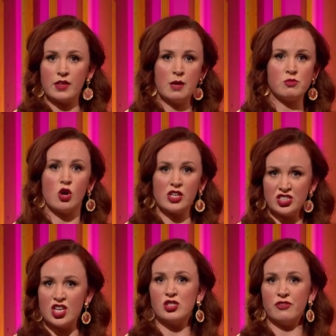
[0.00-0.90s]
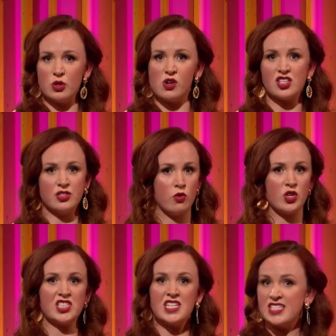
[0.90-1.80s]
I'm talking to those of you who got
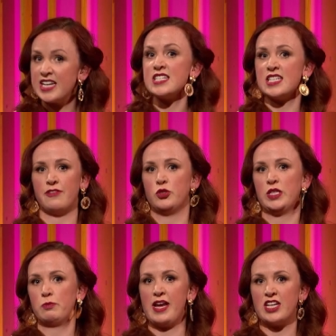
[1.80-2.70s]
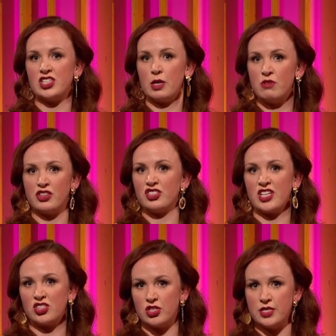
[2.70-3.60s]
divorced and didn't have to explain it to their mothers
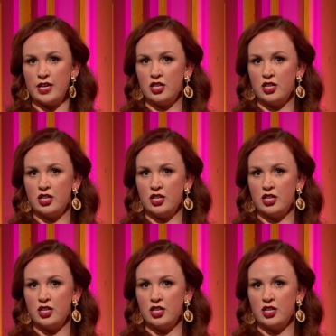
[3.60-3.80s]
at Sunday